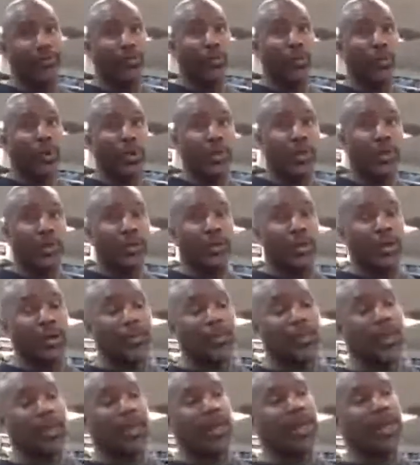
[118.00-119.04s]
Floyd. You know what I
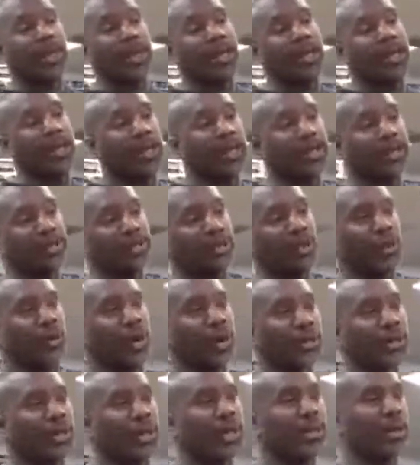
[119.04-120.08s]
mean? And so
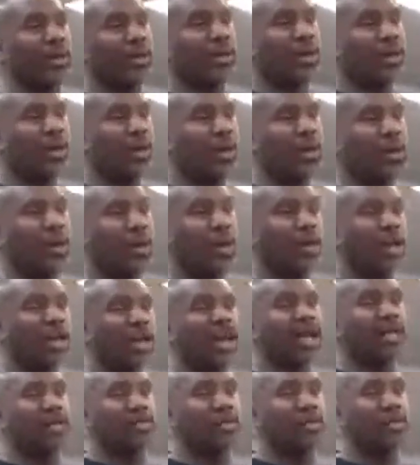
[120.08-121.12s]
I think all
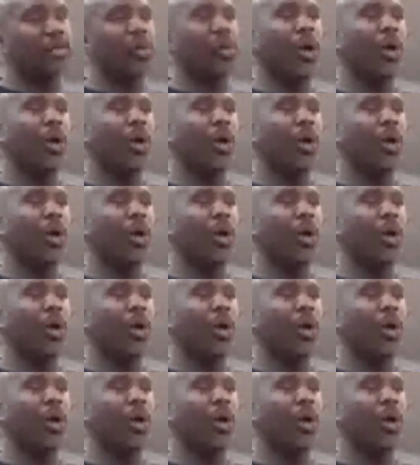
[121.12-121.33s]
eyes go.